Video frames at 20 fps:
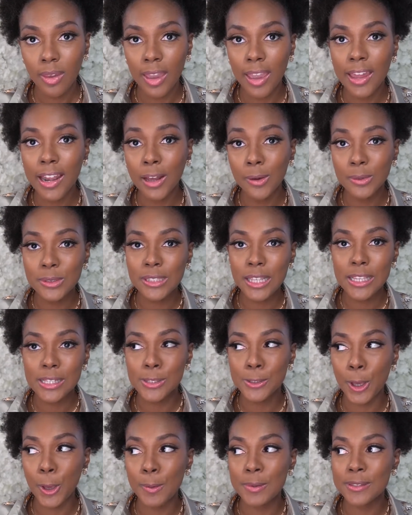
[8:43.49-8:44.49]
And I was like
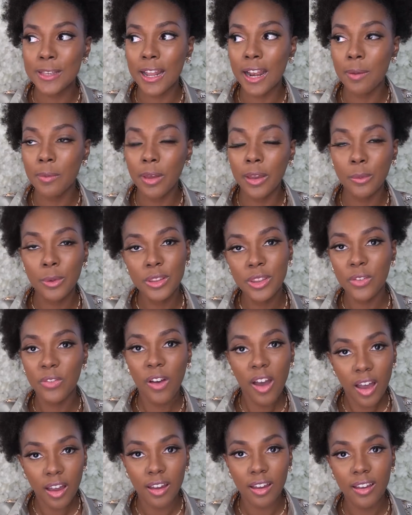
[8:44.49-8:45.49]
so upset. I'm like, what the
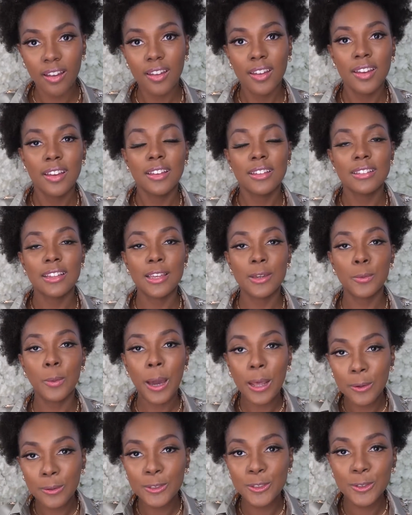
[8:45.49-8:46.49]
fuck? Like, why
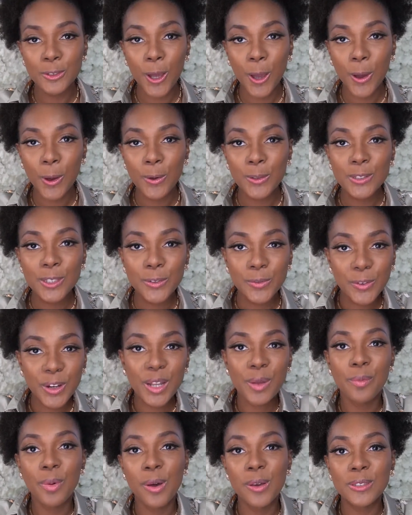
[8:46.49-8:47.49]
don't you go to the
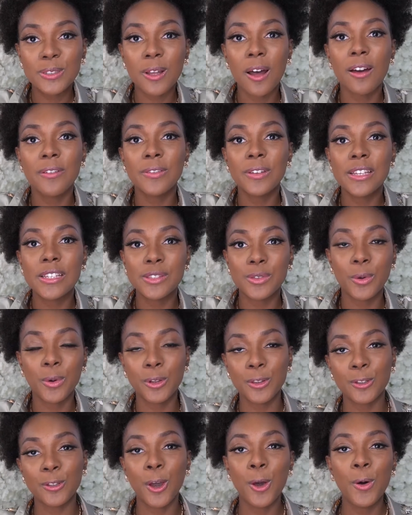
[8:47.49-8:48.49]
freaking post office
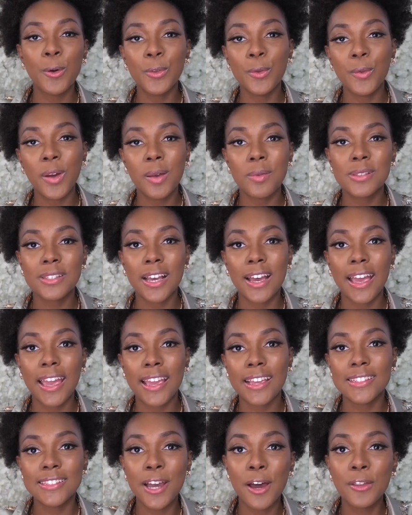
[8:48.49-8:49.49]
or go on the website
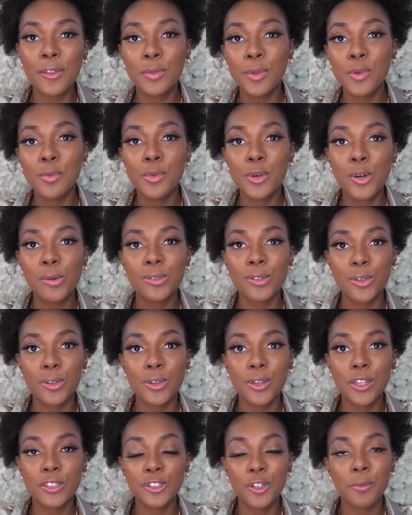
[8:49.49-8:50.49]
and tell them you moved so you
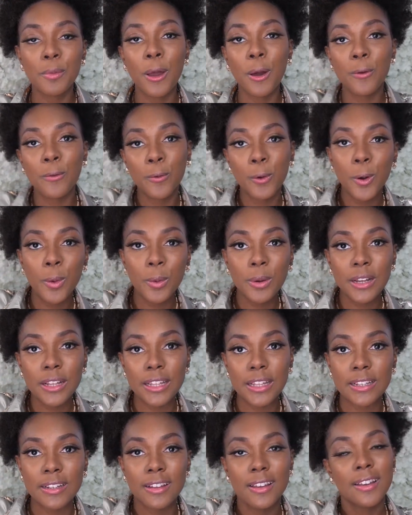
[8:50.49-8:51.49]
can get your mail
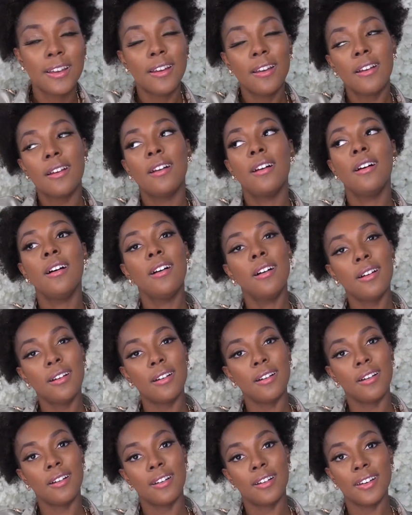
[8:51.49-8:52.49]
forwarded?
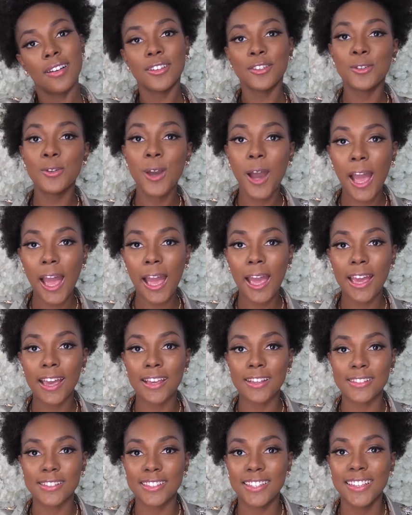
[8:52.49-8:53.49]
Ugh, you
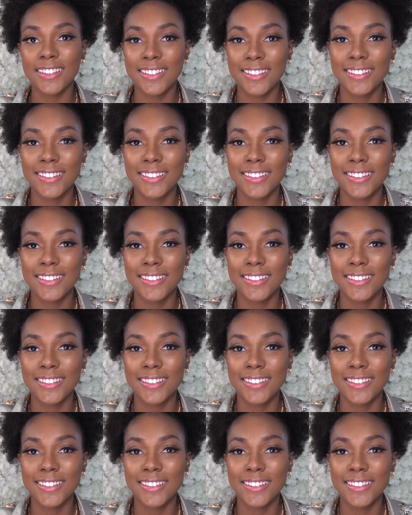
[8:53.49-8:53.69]
guys.